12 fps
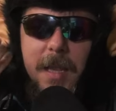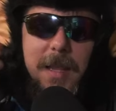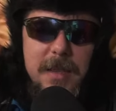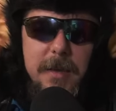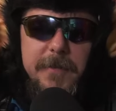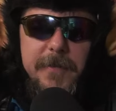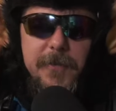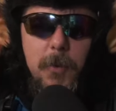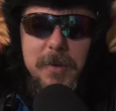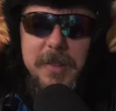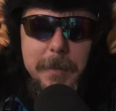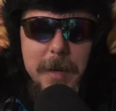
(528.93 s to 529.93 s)
The
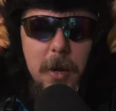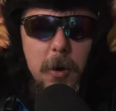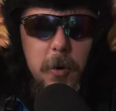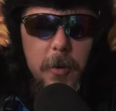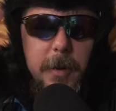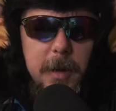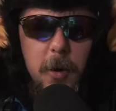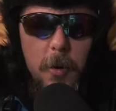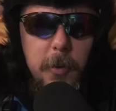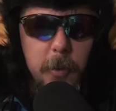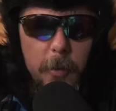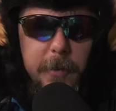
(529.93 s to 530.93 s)
voice. Think about
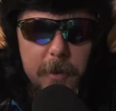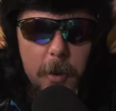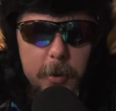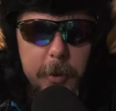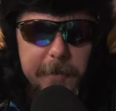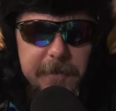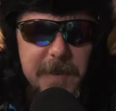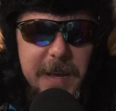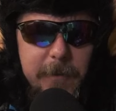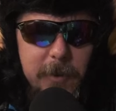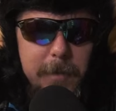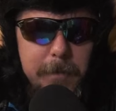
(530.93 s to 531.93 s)
all your
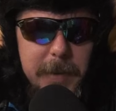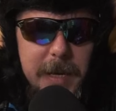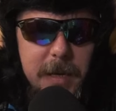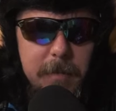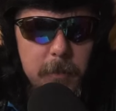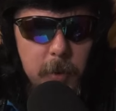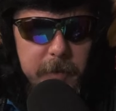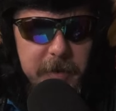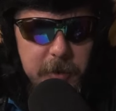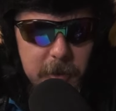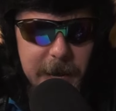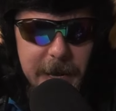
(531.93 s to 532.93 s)
favorite big movie
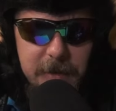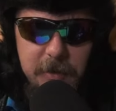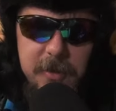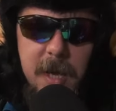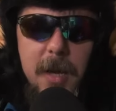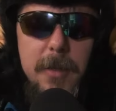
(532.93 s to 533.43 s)
star actors.